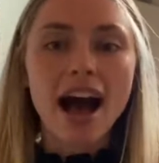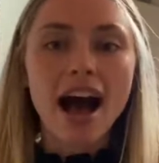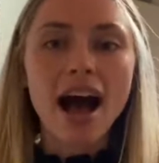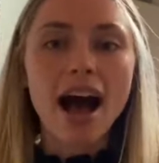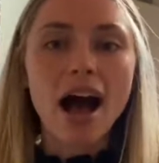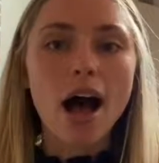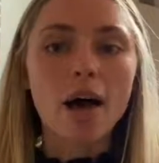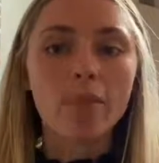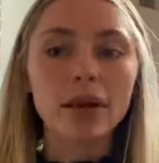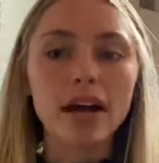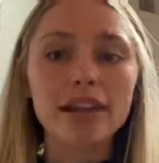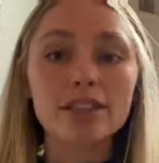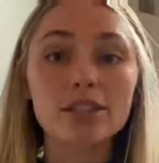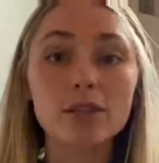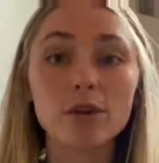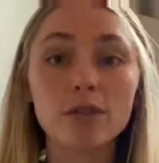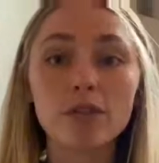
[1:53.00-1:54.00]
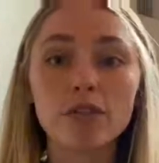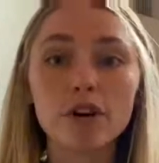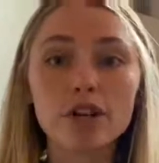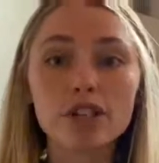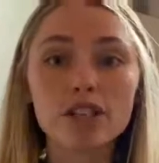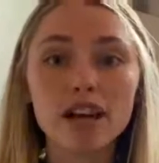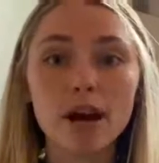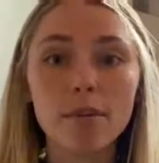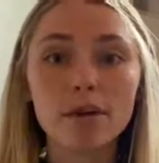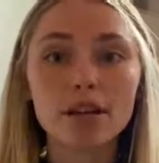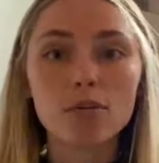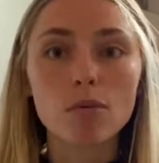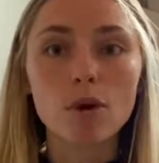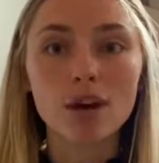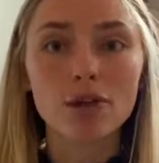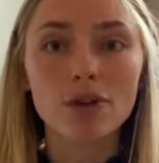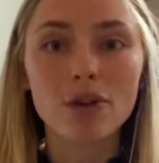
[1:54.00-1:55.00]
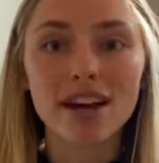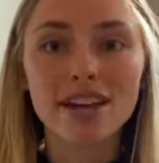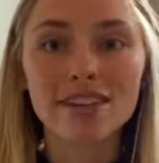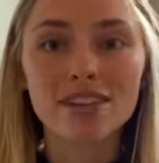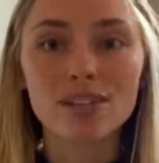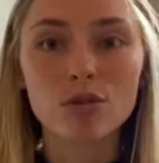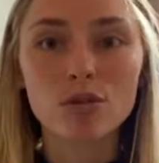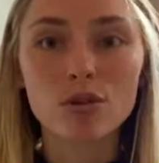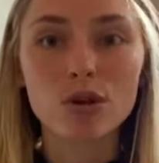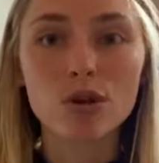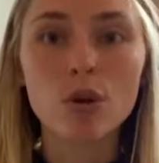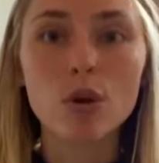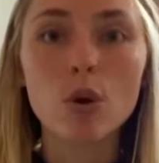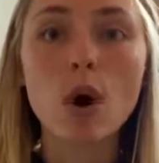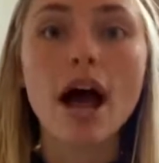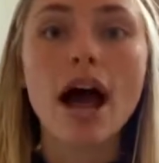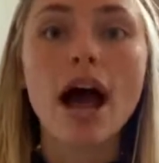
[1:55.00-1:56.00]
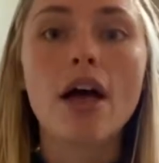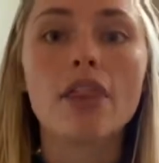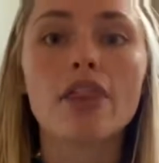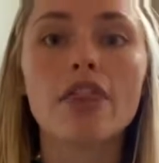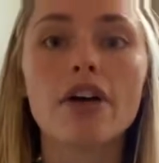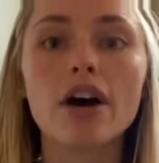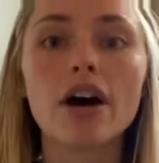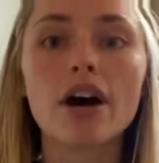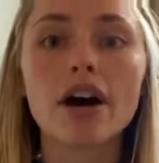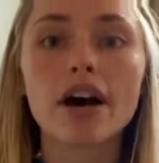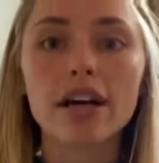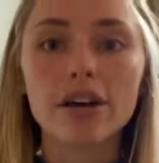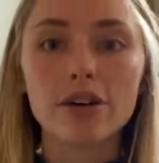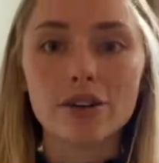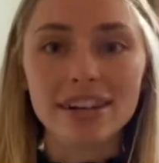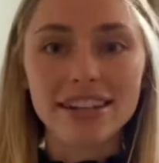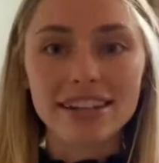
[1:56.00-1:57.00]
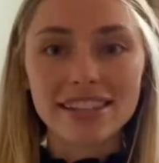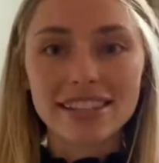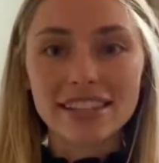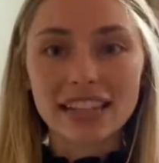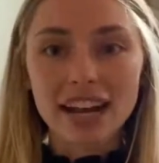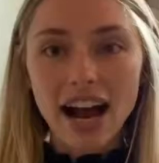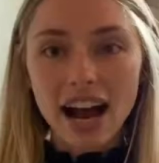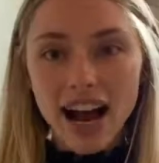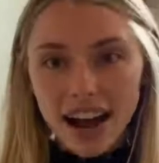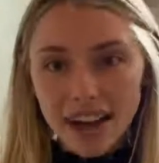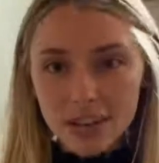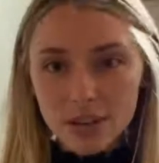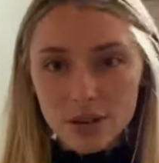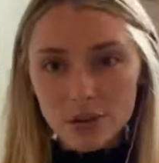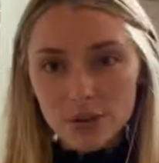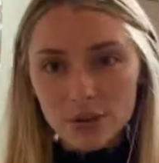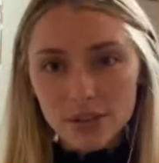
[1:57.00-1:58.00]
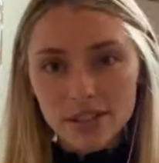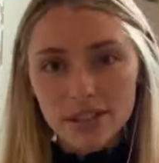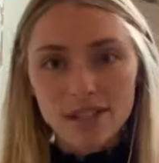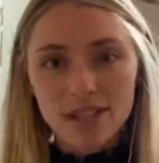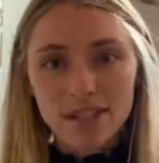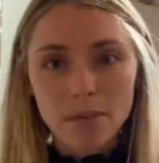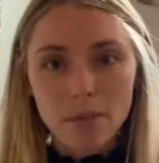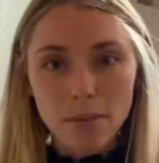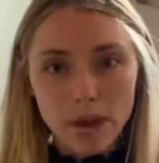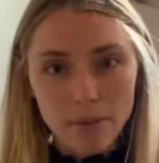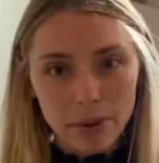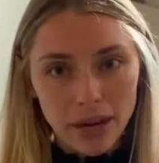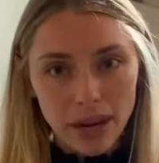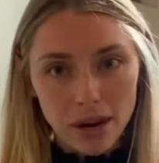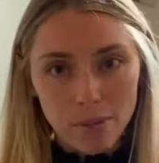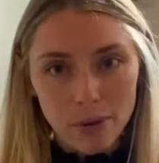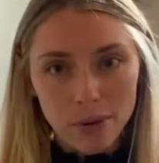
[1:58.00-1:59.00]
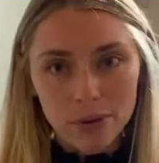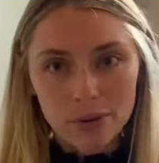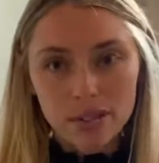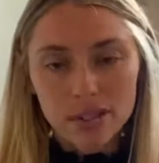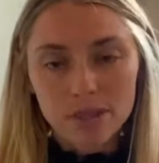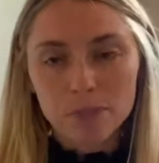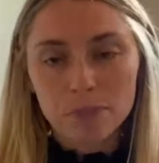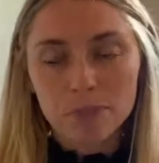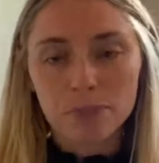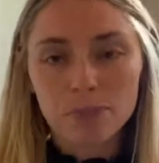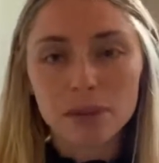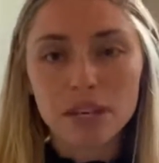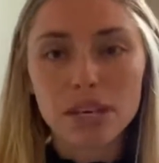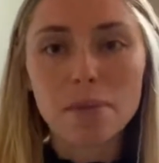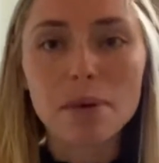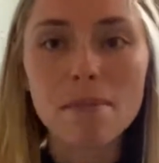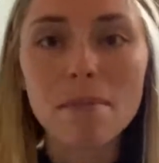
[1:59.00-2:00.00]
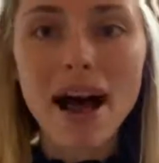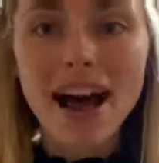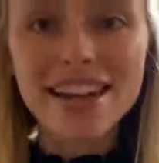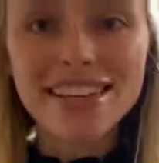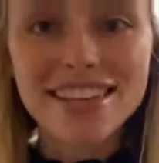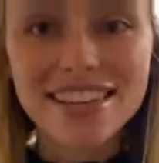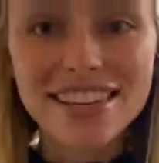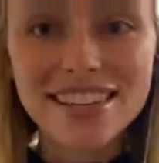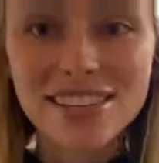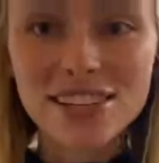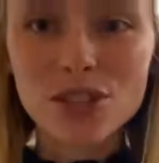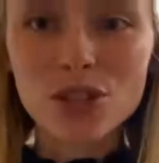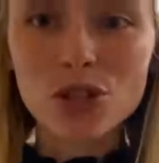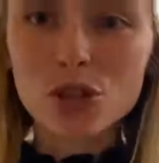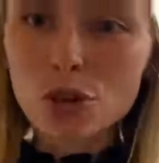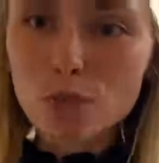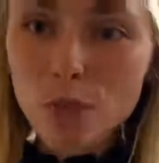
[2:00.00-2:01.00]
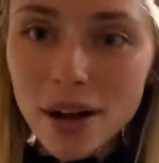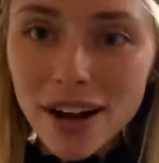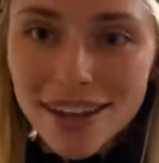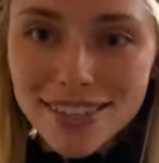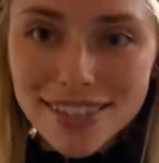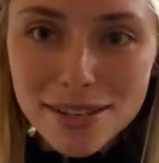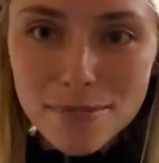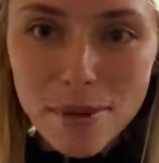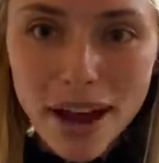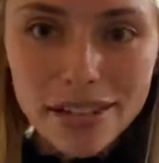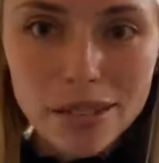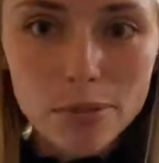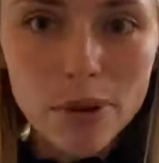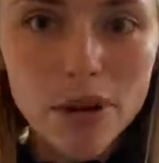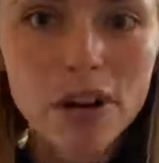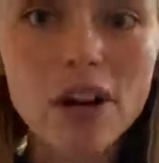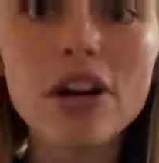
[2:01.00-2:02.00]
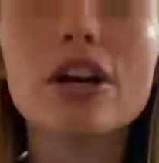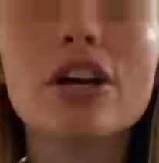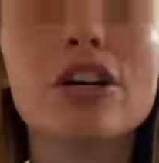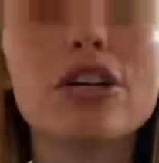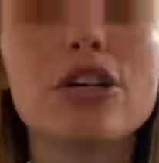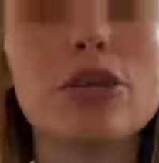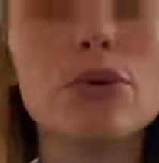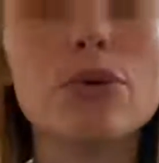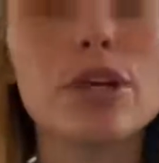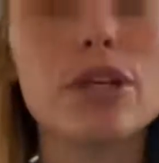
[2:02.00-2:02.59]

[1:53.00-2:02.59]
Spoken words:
And so first I'm gonna walk you guys through the ingredients that I use to make banana boats. Keep in mind, this is super customizable. You